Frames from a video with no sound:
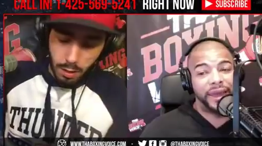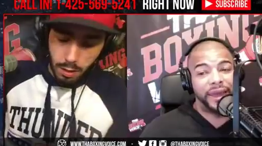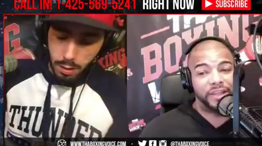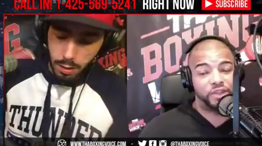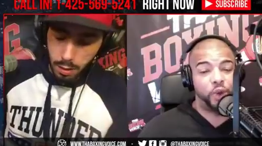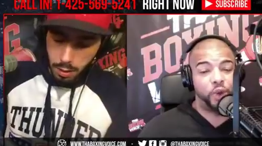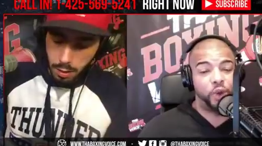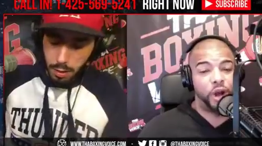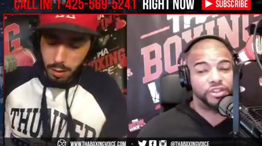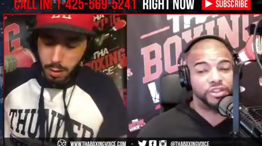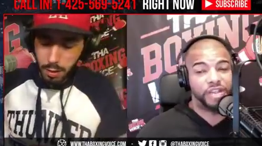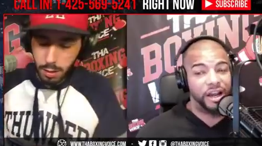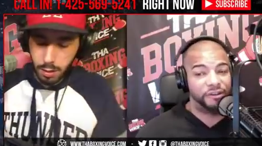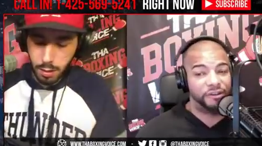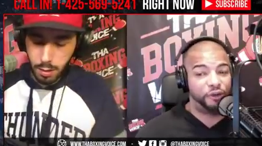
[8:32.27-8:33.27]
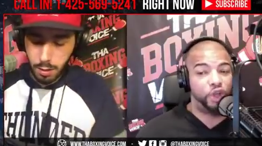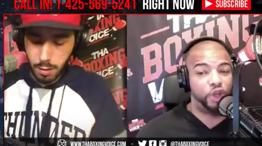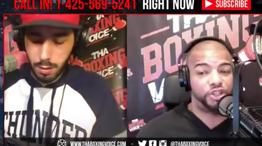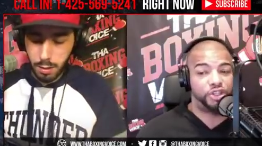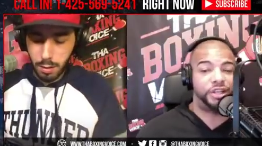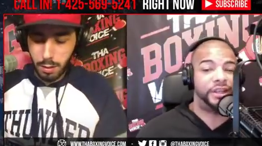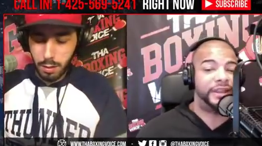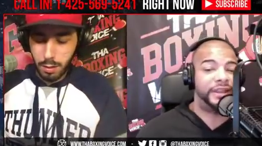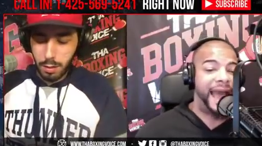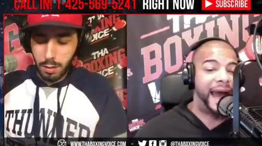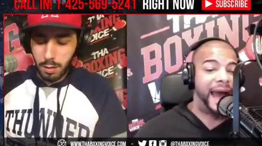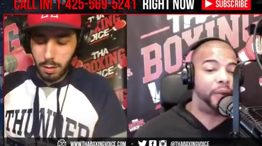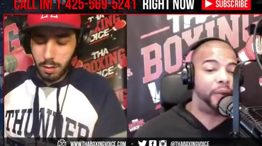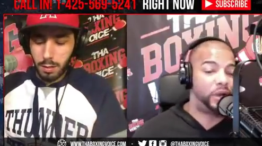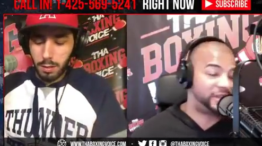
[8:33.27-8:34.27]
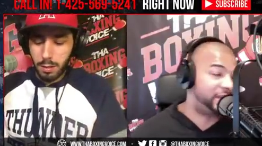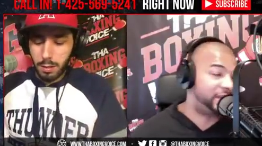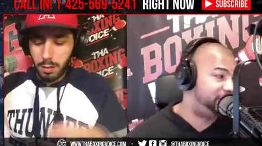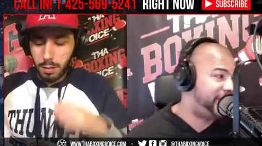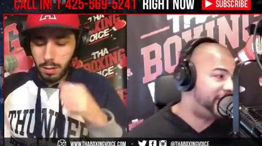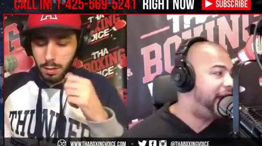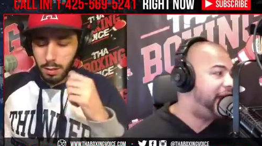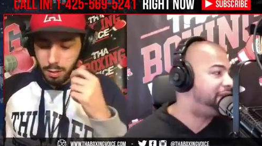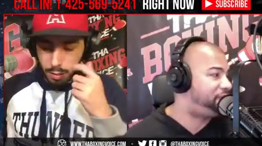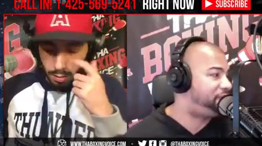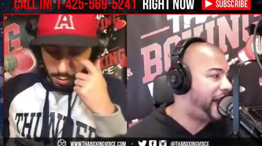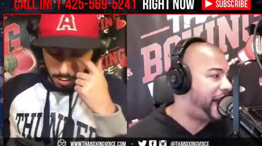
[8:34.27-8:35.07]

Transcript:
Speaker 1: Unfortunately, I wasn't that fast.